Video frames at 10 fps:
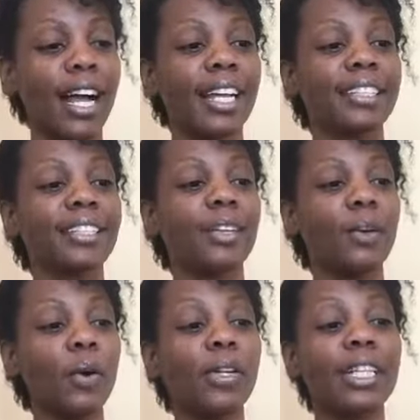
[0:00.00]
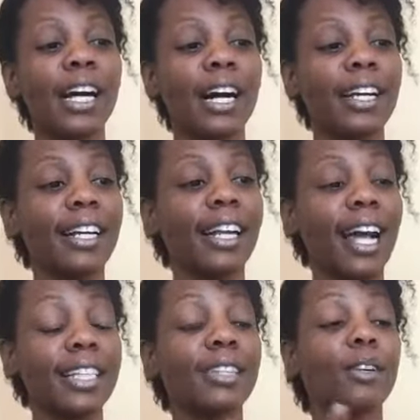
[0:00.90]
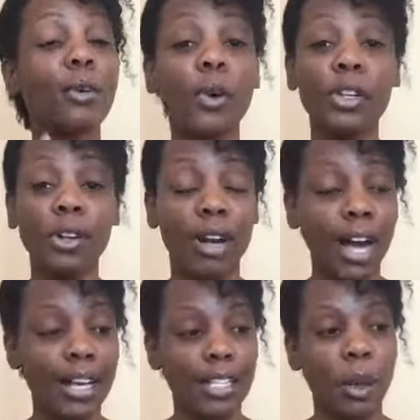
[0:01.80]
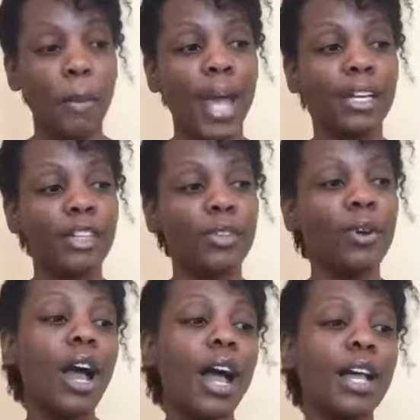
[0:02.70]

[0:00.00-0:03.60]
as the Lord God, as the Lord your God has commanded you,